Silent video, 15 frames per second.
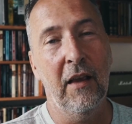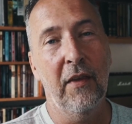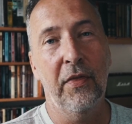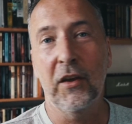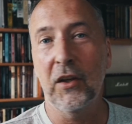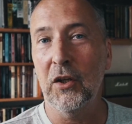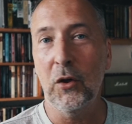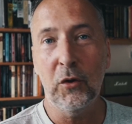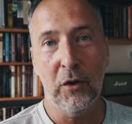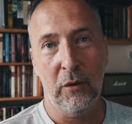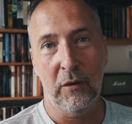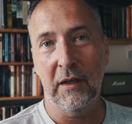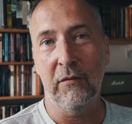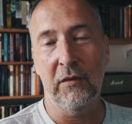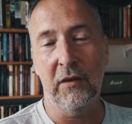that you
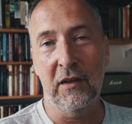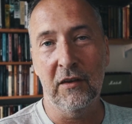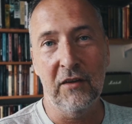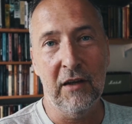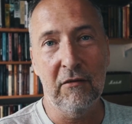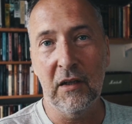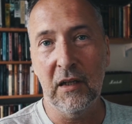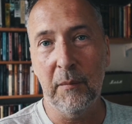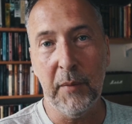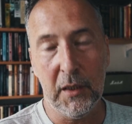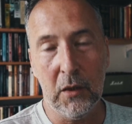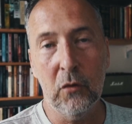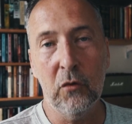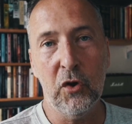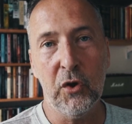don't live in a tyranny, but you do.